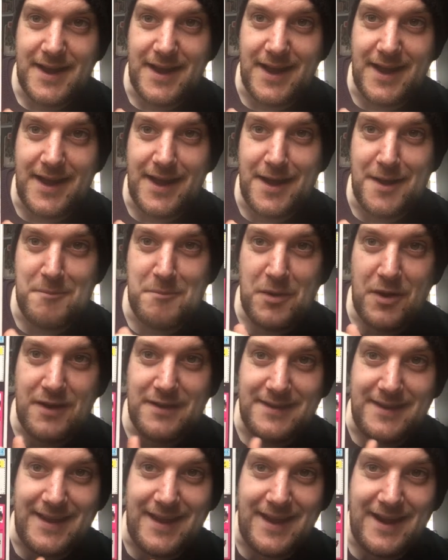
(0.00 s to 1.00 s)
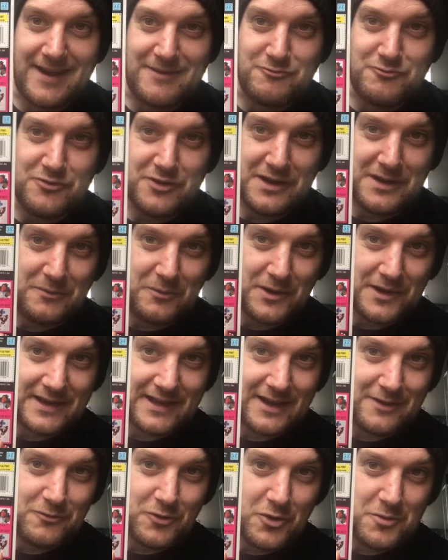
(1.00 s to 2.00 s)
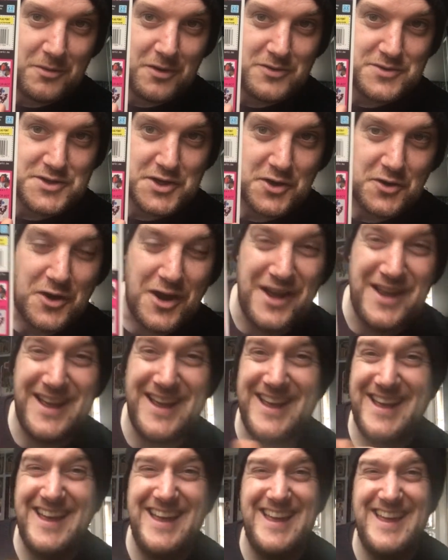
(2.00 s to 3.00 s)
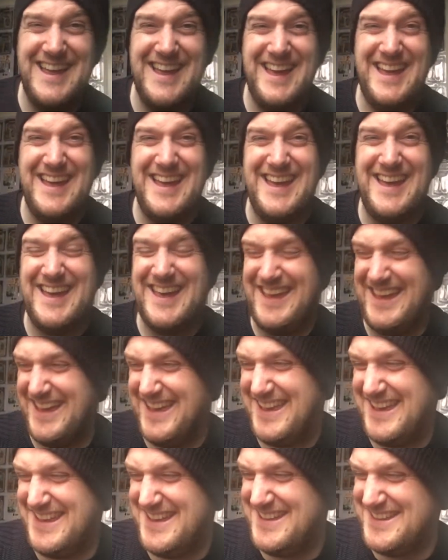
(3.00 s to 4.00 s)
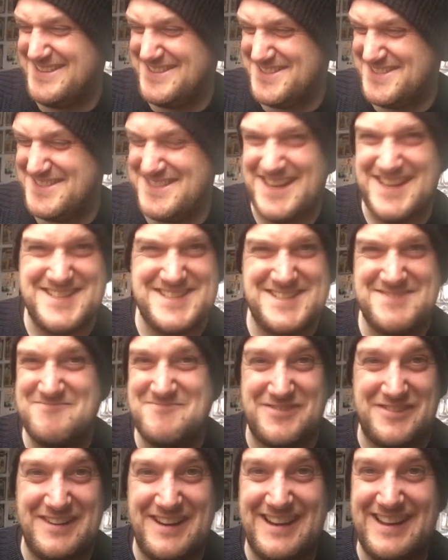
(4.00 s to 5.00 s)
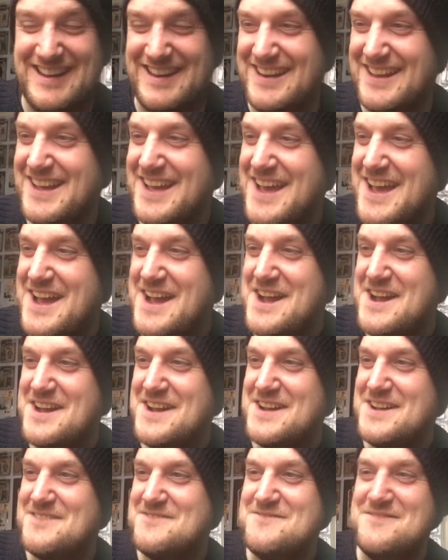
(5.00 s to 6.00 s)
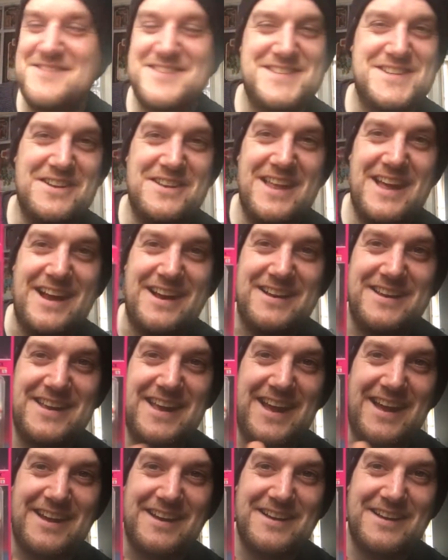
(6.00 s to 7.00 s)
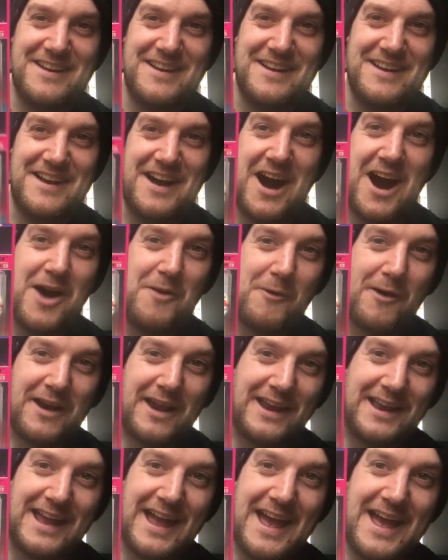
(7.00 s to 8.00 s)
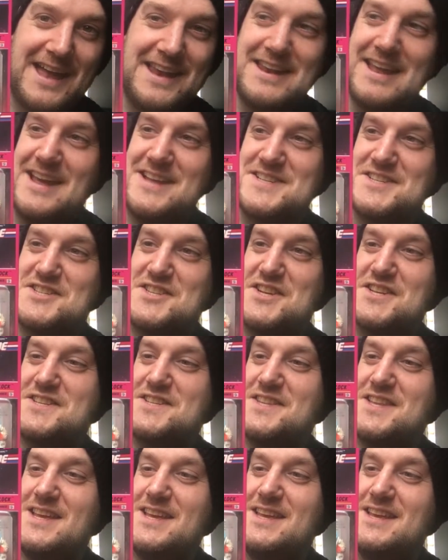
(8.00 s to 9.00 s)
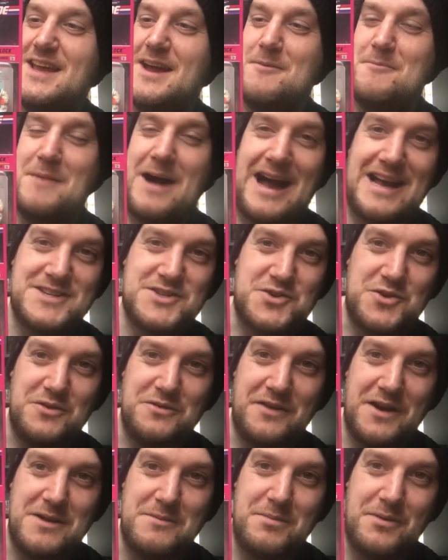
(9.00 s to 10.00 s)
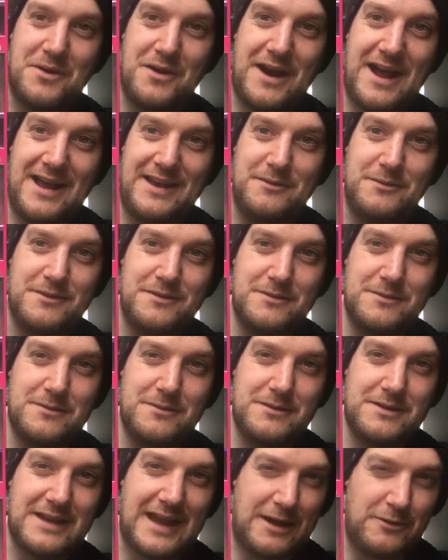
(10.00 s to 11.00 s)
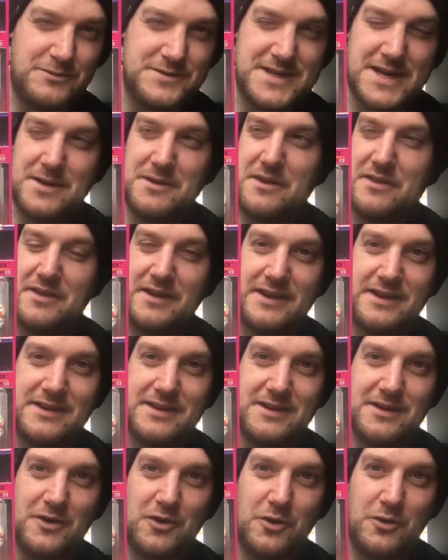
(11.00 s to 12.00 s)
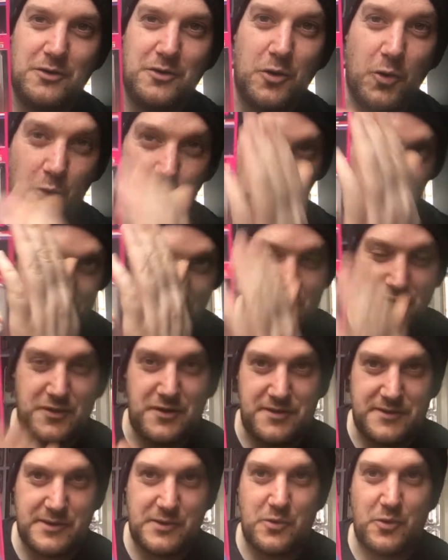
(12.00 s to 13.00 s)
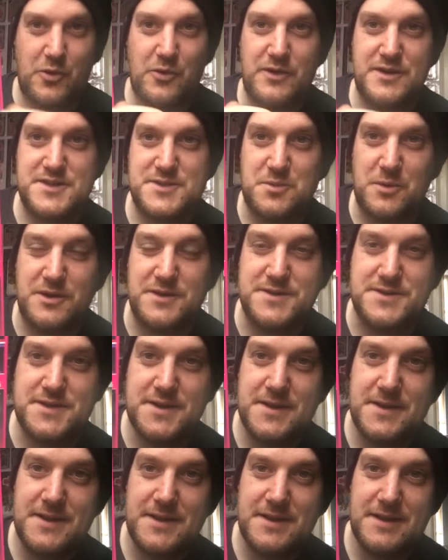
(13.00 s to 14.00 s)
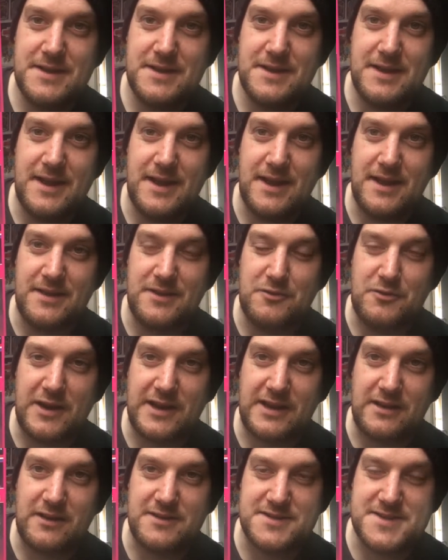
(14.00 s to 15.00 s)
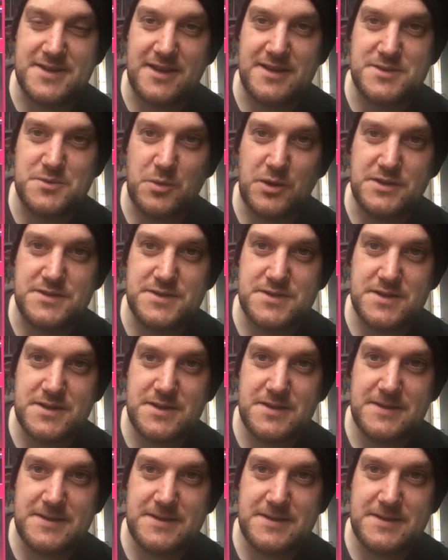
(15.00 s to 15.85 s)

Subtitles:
But yeah, I really want to get Robo Joe. He's just brilliant. So there, yeah. Artwork again, it's just the Astro Viper and Countdown, I think, on all the 3 3/4 inch ones, the regular size ones.